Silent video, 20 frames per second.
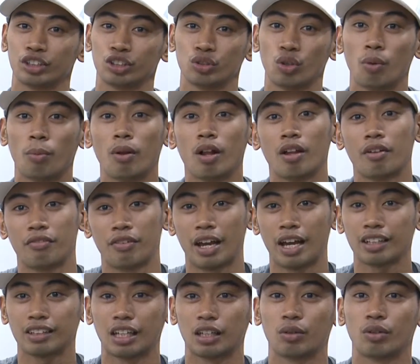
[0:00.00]
snowball
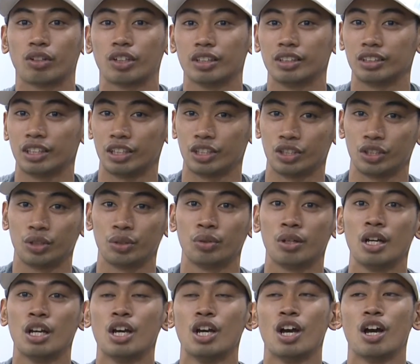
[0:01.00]
effect that will
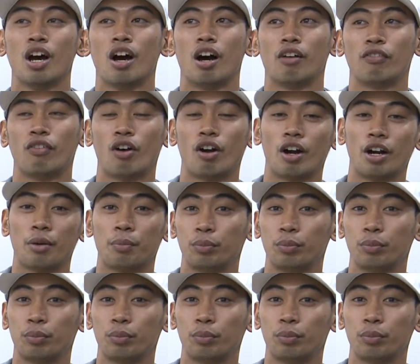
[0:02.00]
continue for